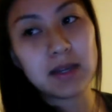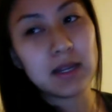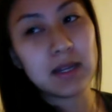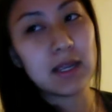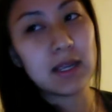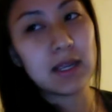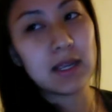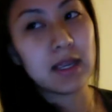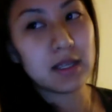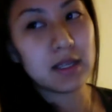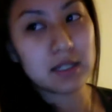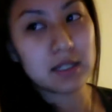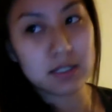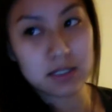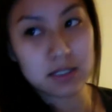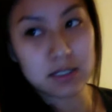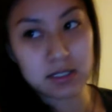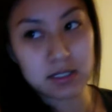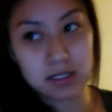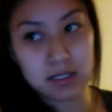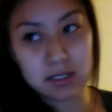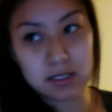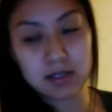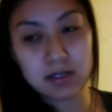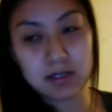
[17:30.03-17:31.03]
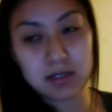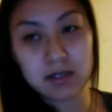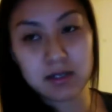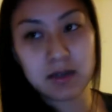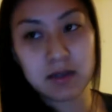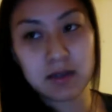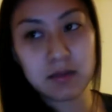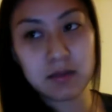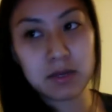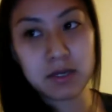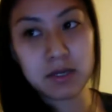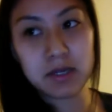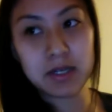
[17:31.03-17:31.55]
an Asian
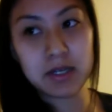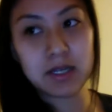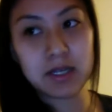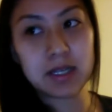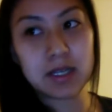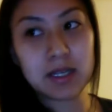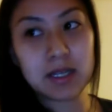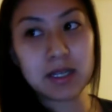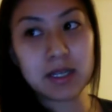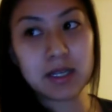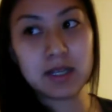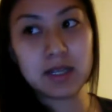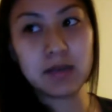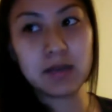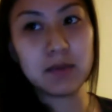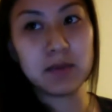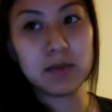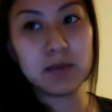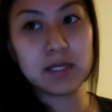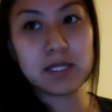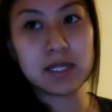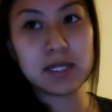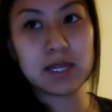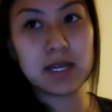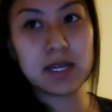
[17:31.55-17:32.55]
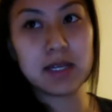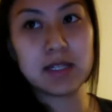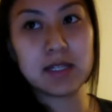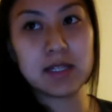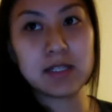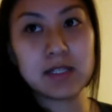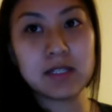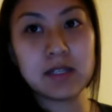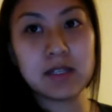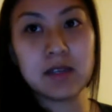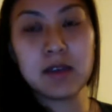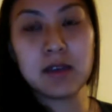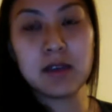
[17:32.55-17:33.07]
American. It wasn't
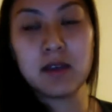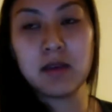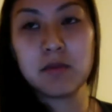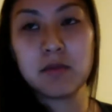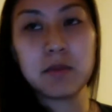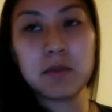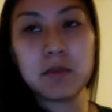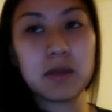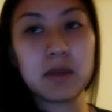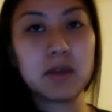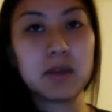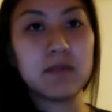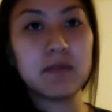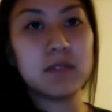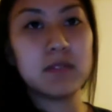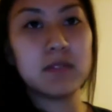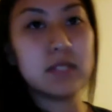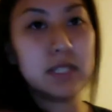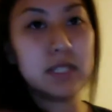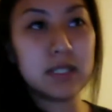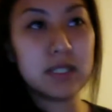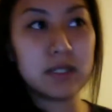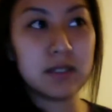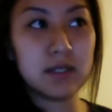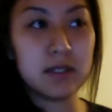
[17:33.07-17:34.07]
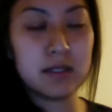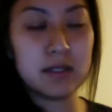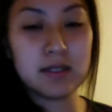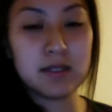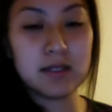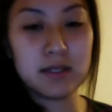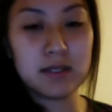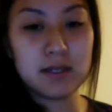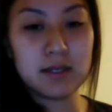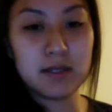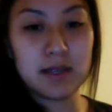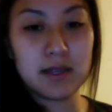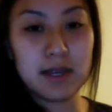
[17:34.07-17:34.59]
as big of a deal
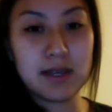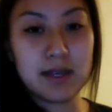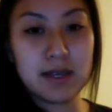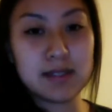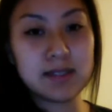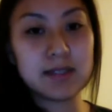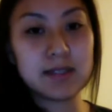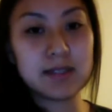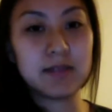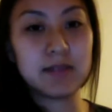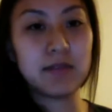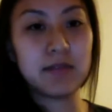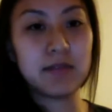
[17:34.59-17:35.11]
as if it